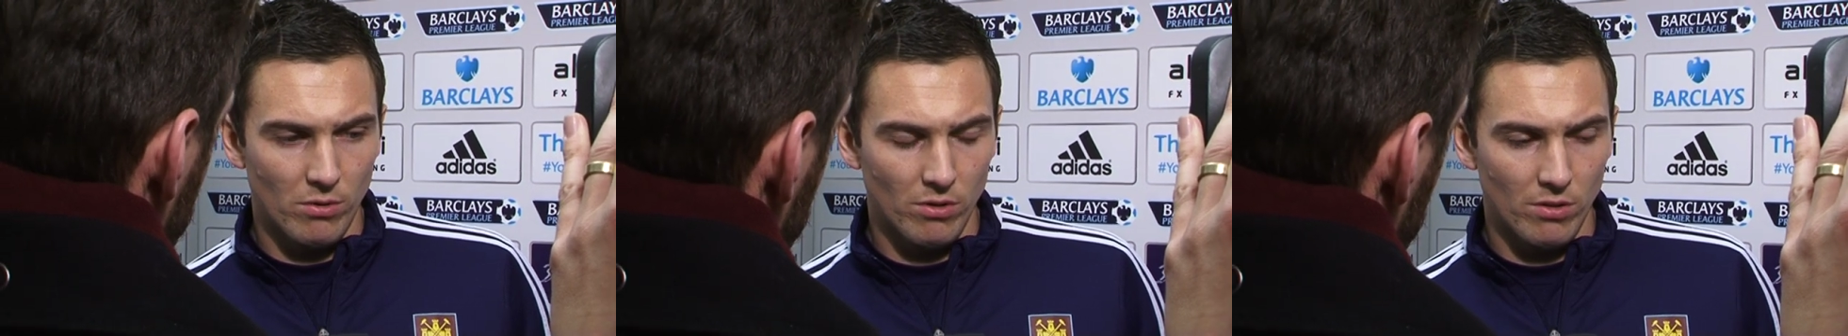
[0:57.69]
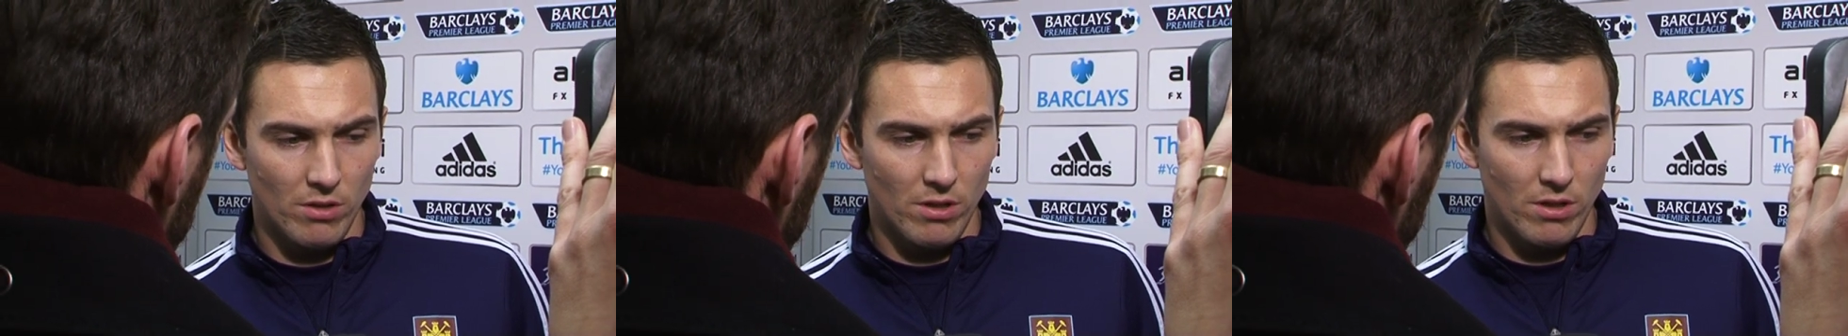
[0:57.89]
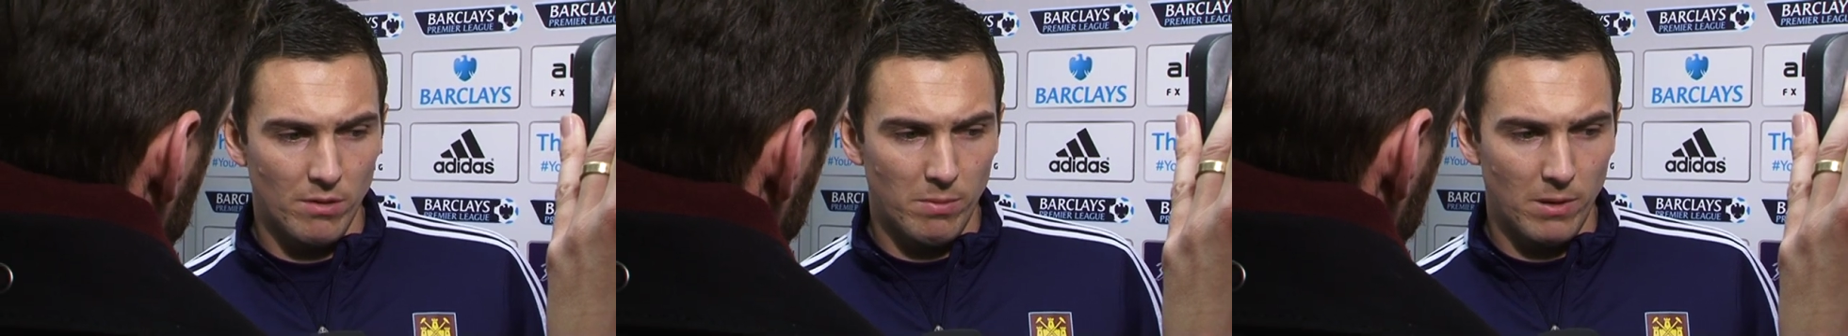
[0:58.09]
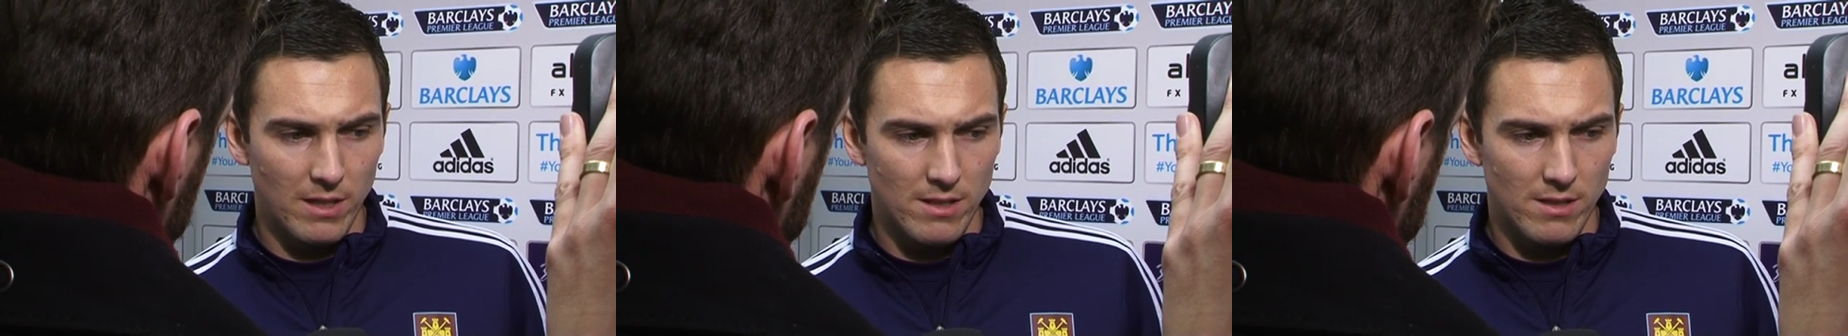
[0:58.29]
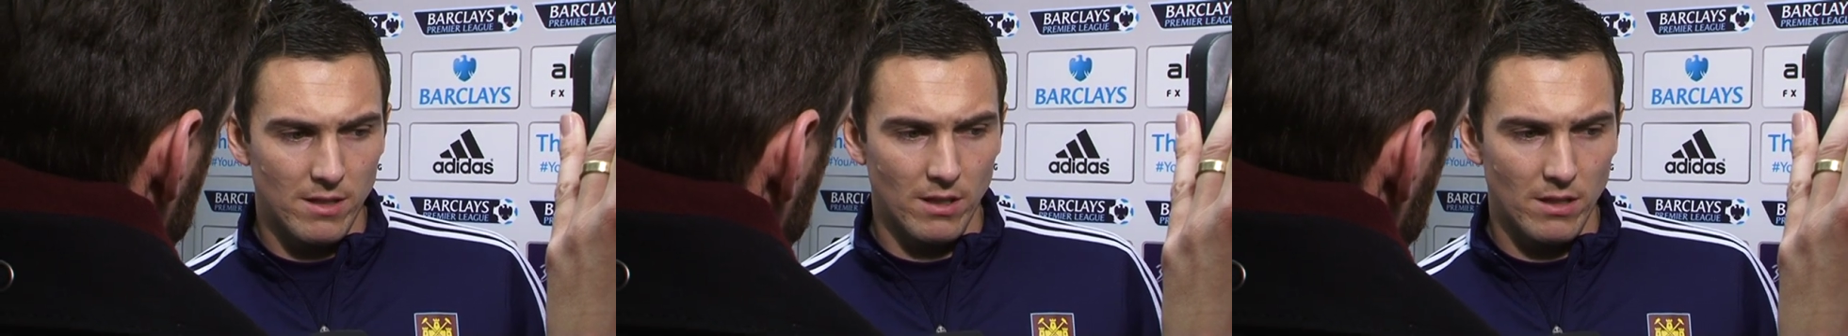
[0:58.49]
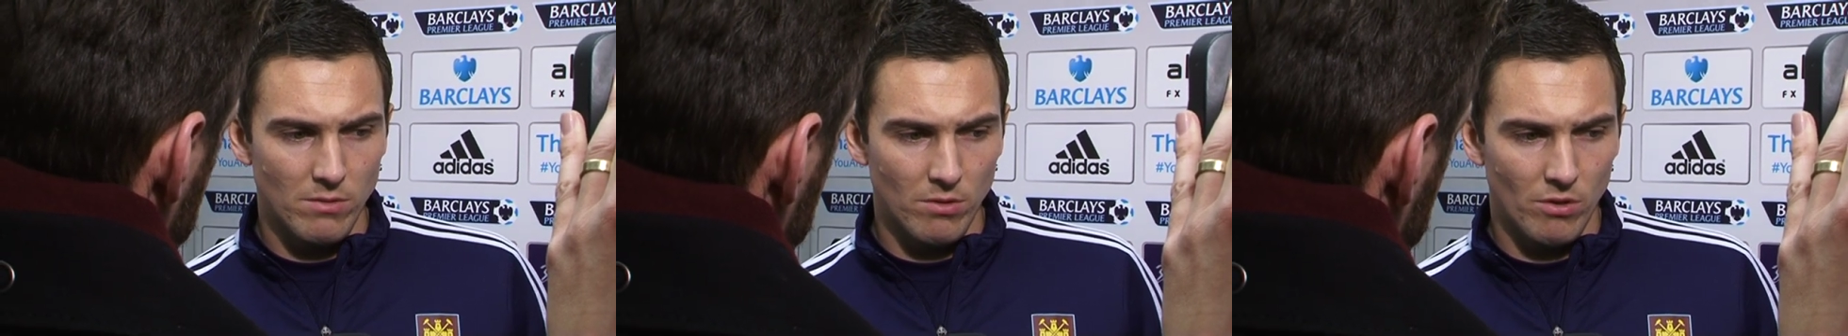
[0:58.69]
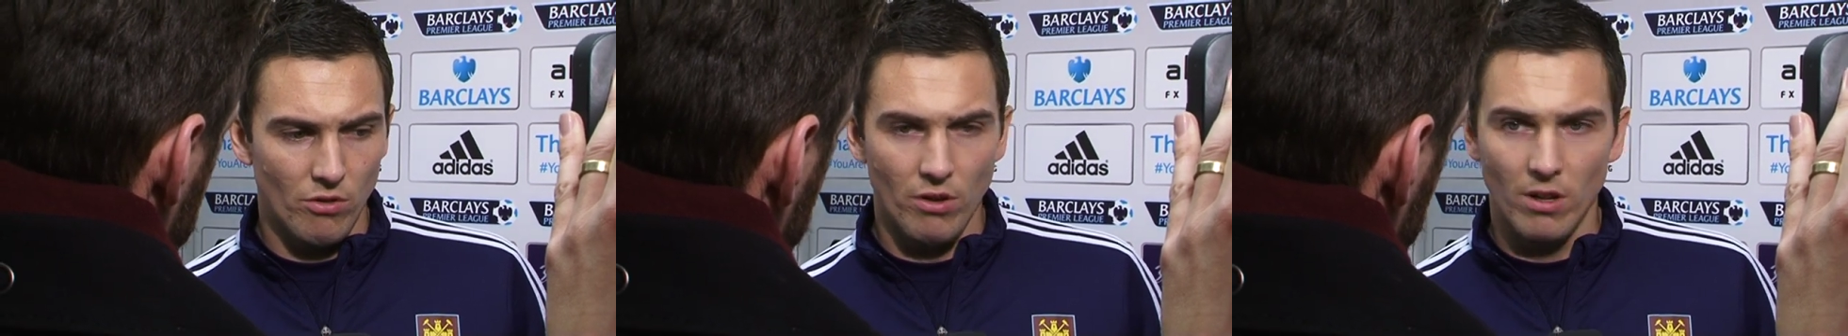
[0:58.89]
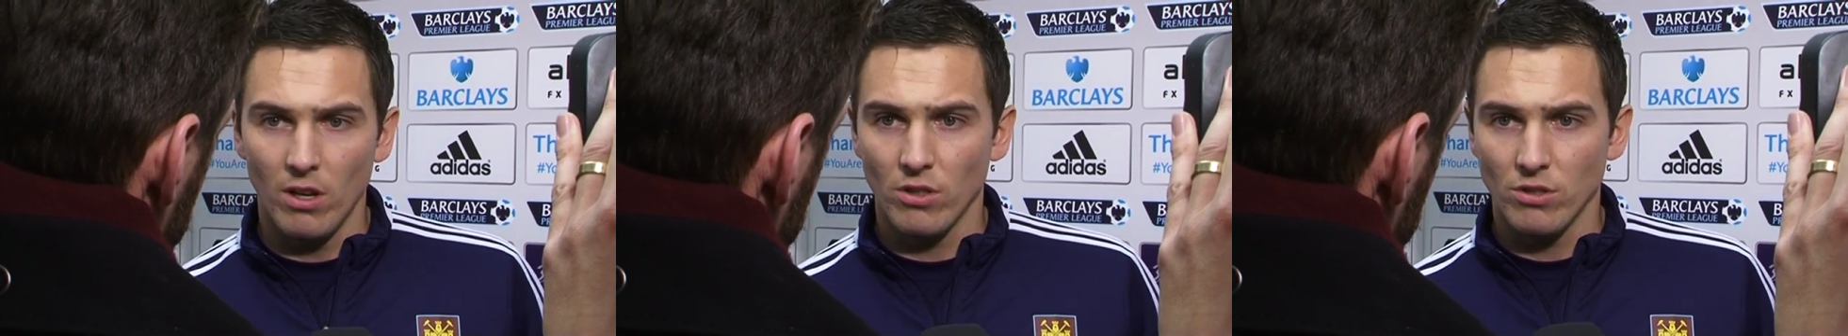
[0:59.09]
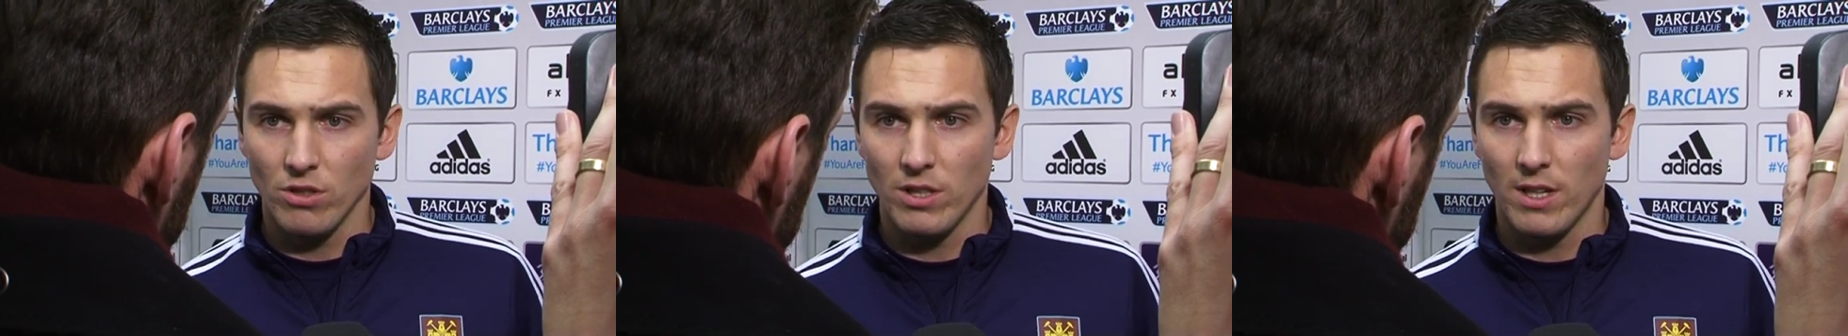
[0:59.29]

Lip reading: but the pleasing thing is we've created lots of